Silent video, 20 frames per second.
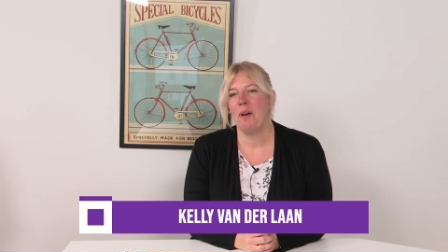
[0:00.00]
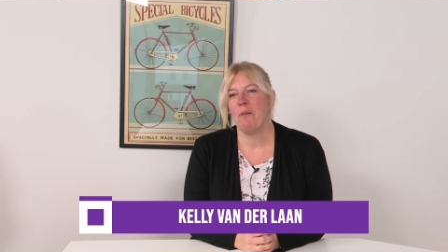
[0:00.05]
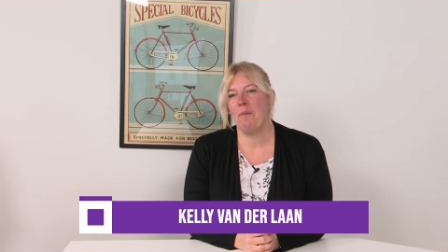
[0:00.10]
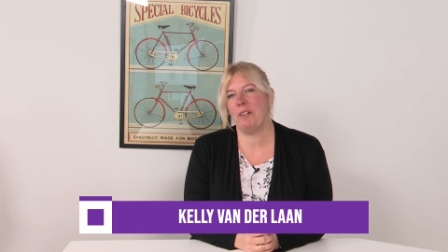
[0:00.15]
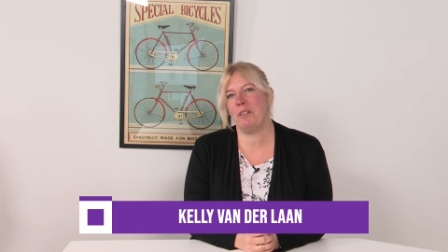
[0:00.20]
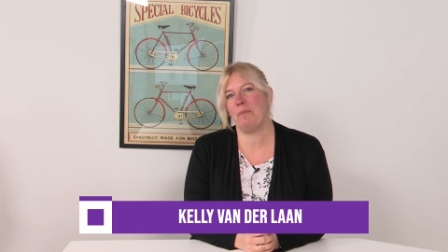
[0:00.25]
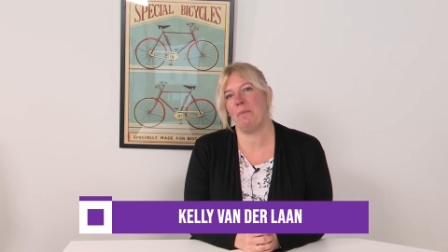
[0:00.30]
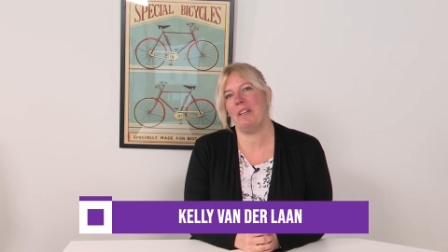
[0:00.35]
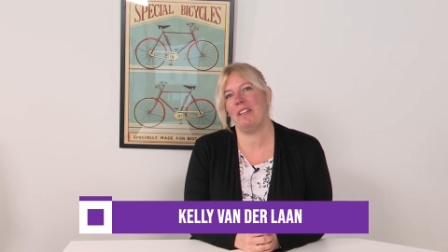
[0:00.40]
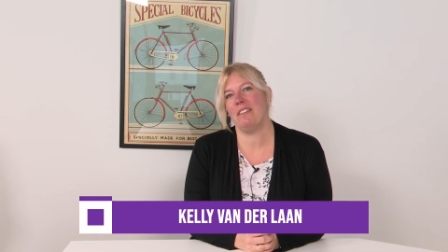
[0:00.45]

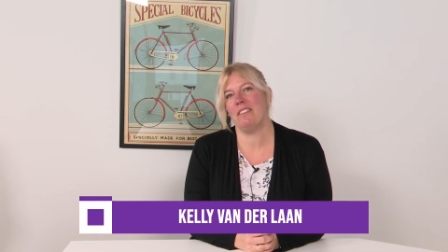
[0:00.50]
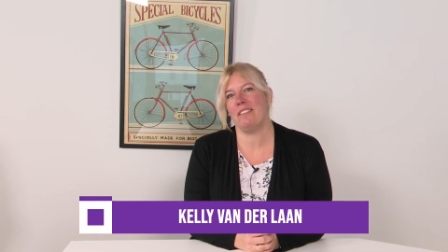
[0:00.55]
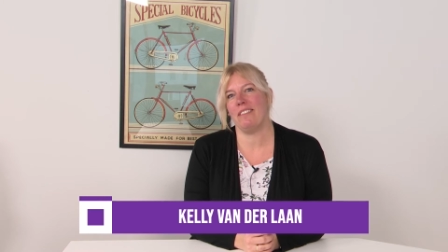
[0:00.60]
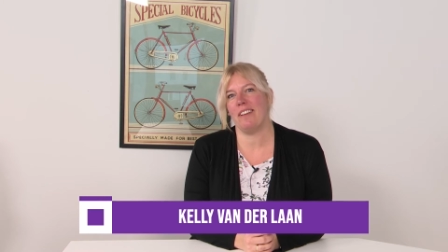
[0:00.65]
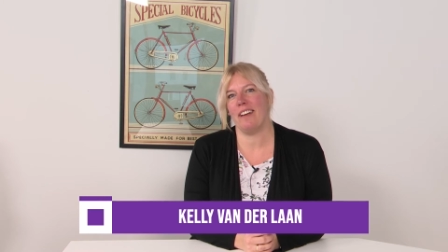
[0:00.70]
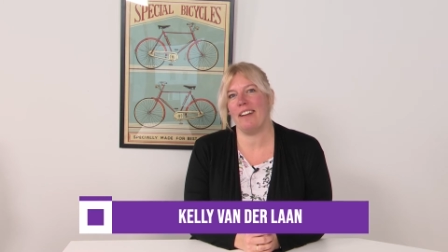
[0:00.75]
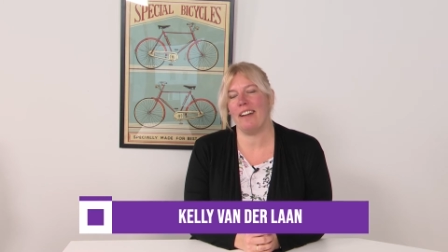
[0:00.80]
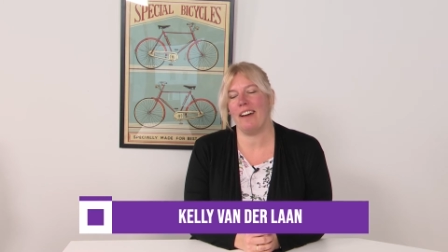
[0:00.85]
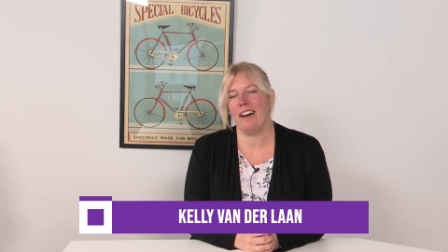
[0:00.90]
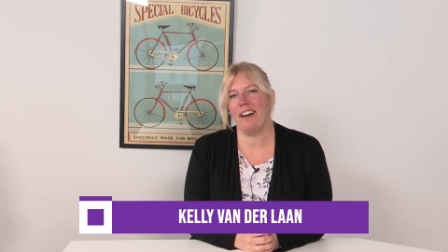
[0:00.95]
which means
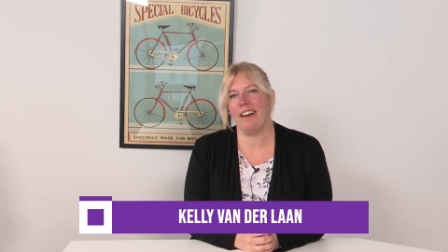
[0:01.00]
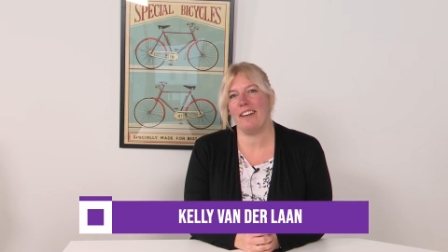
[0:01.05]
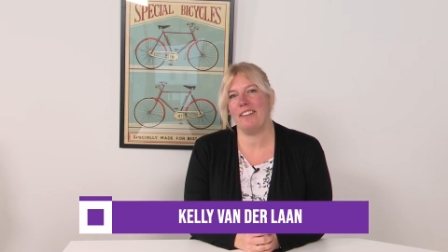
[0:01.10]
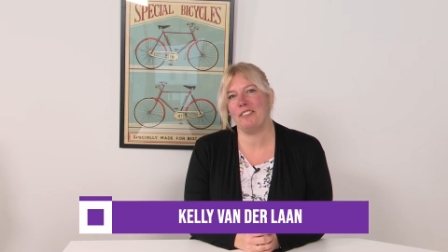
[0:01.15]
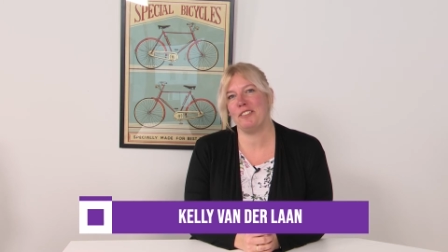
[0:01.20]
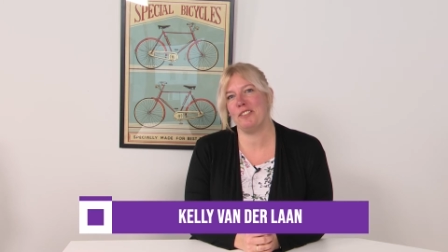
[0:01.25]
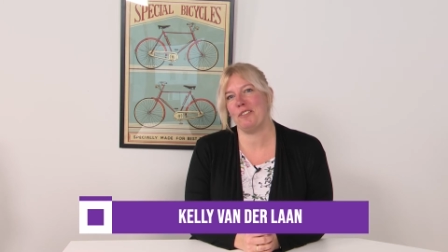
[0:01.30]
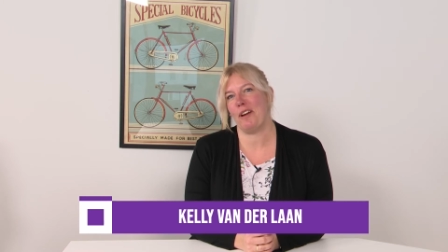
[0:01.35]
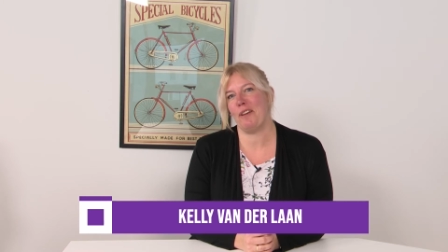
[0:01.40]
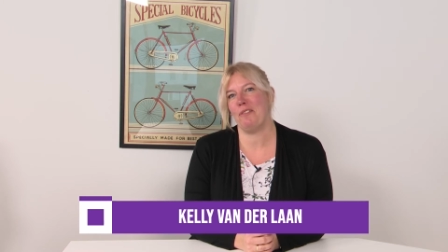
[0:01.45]
that I
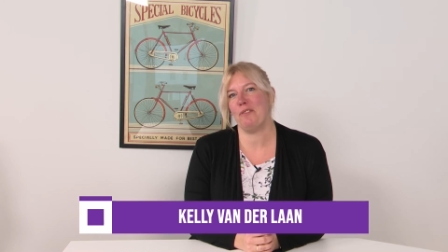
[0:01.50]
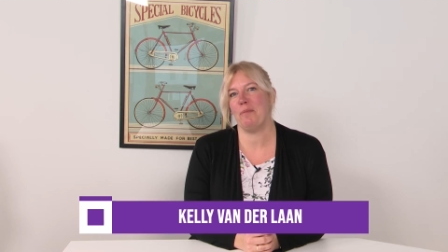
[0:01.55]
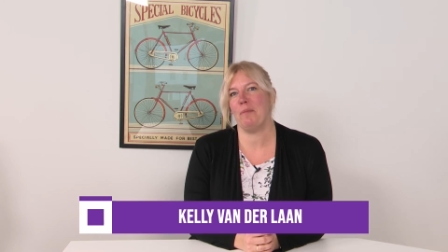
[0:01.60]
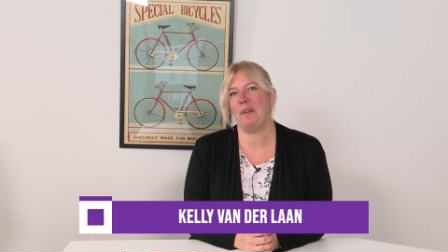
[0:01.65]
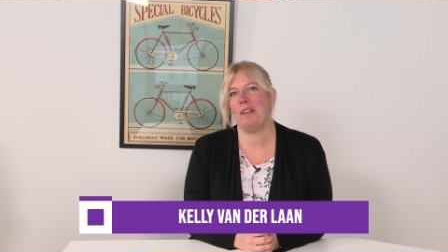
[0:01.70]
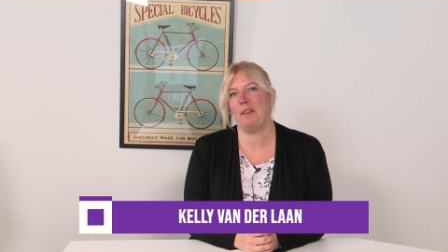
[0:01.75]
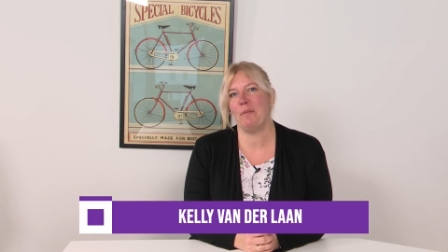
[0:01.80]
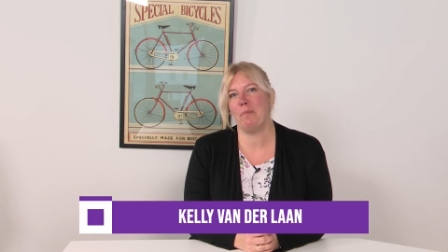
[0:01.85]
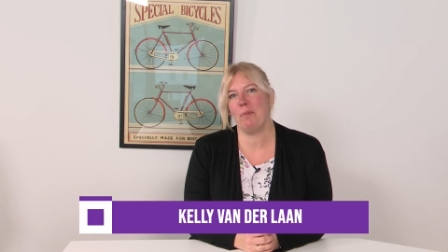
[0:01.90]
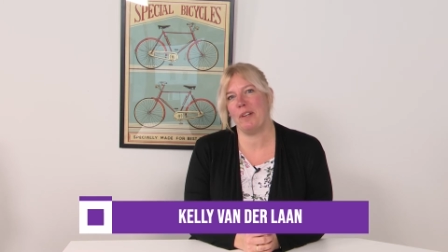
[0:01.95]
strive to
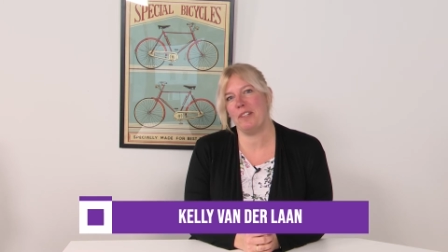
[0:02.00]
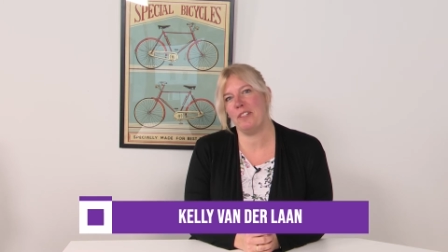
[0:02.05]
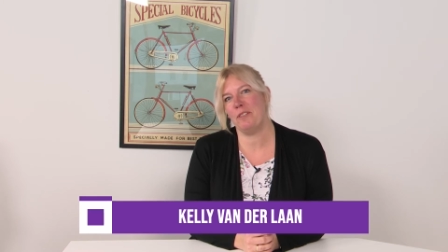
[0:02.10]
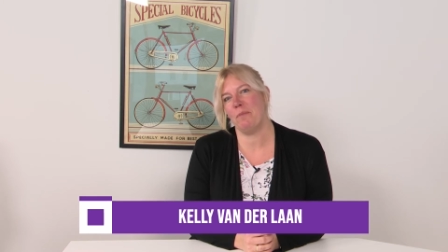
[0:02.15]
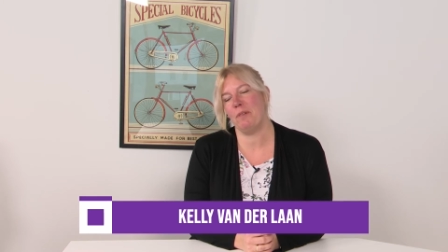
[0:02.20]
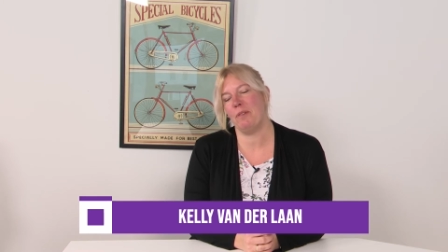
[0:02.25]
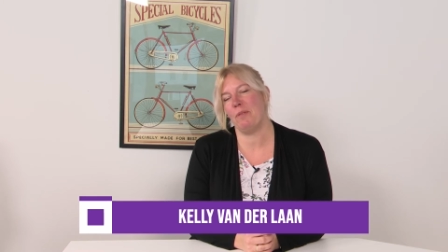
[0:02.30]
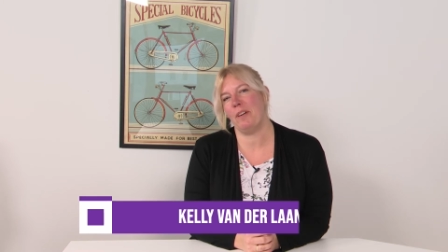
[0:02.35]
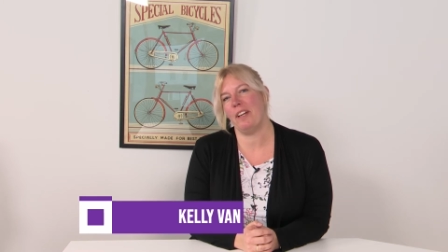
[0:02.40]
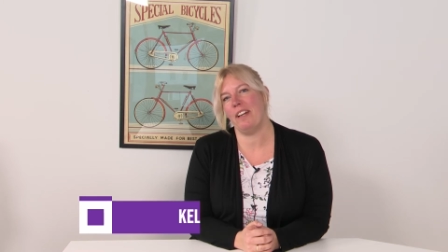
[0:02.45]
be the bridge
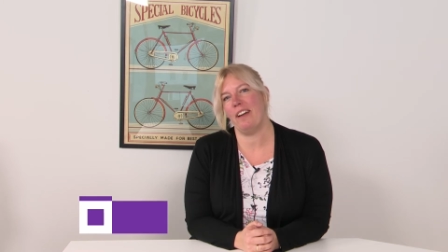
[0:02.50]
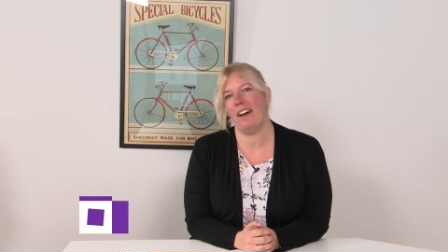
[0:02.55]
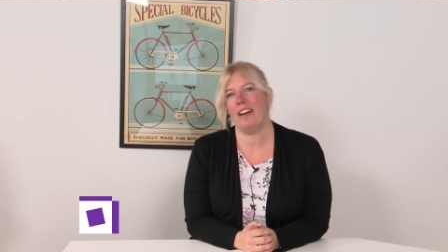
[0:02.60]
between